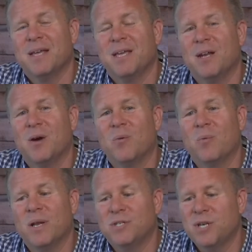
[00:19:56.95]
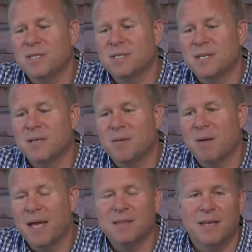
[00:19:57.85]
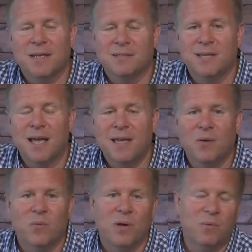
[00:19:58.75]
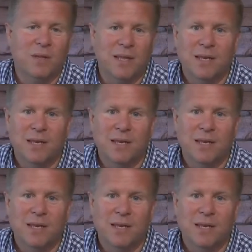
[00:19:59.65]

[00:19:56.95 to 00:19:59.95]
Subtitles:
You know, when Jesus didn't come back the next day, or when